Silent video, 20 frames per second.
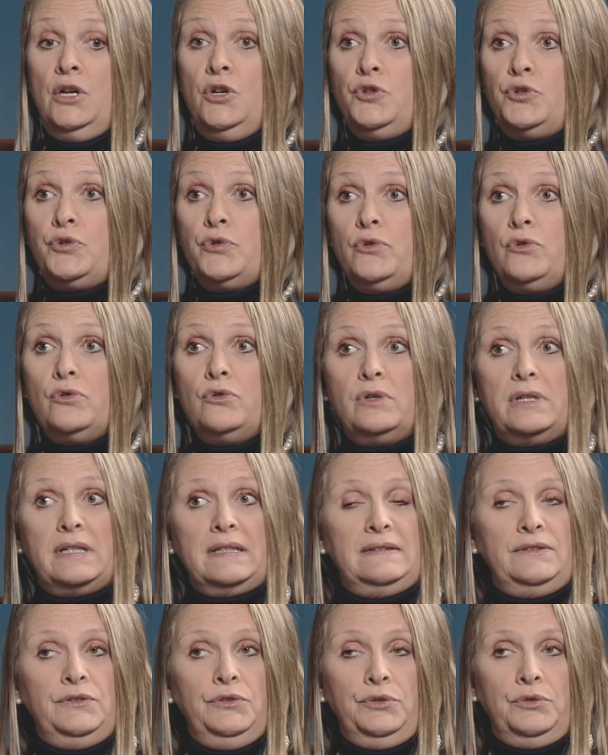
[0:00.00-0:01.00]
to look
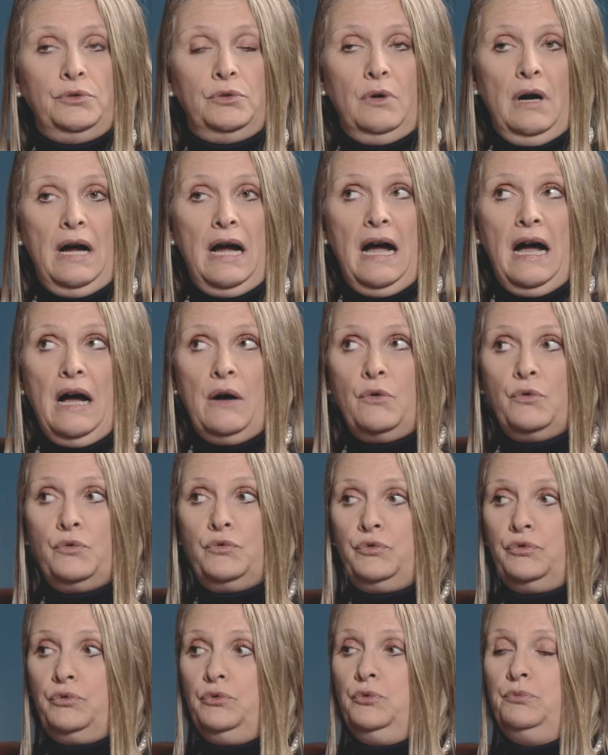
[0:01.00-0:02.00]
at, how
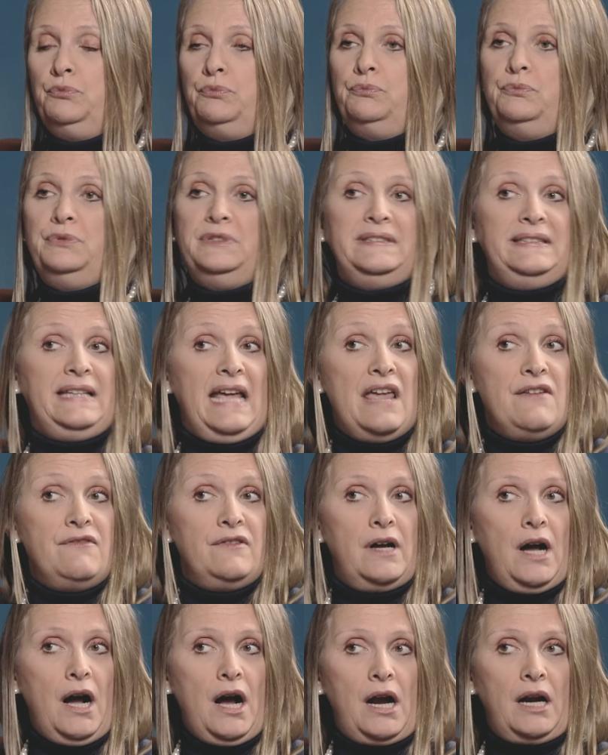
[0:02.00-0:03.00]
to
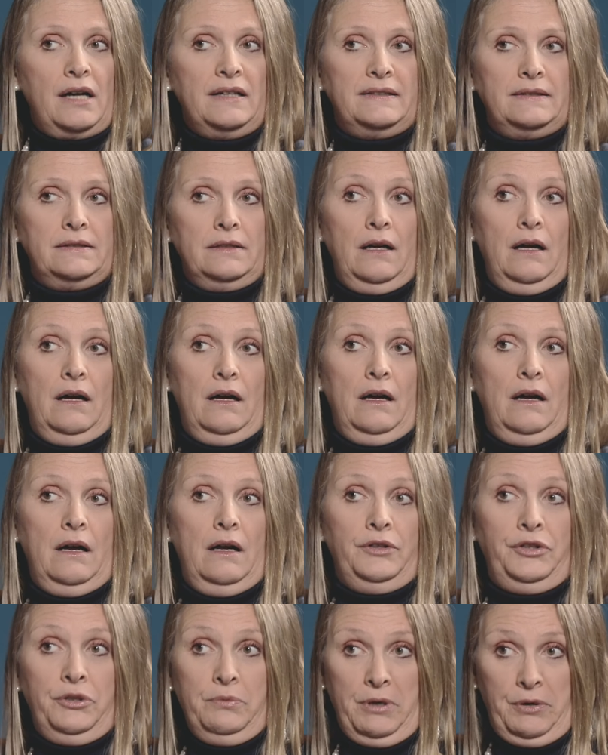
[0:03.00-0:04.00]
safeguard
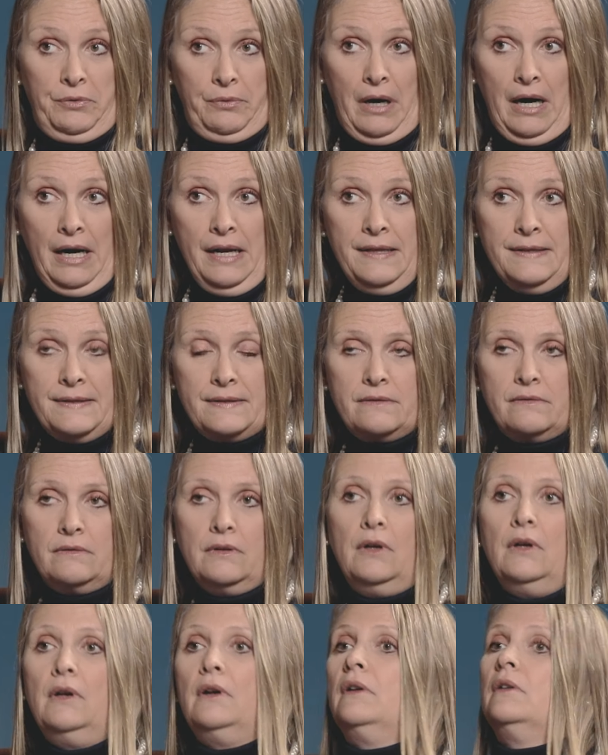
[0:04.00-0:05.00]
human rights,
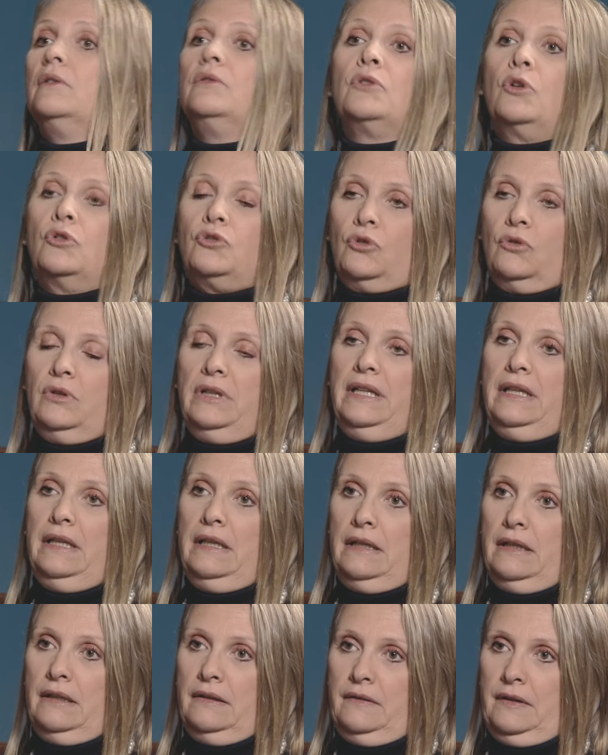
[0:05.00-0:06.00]
not
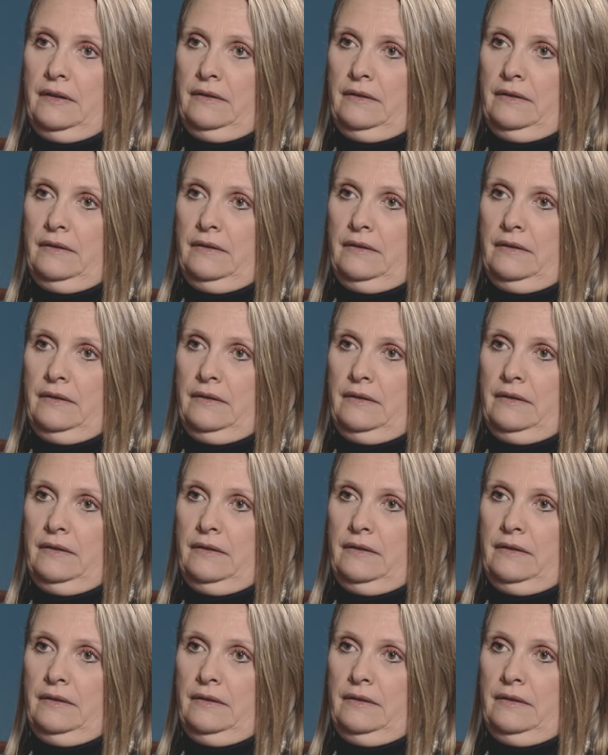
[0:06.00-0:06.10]
only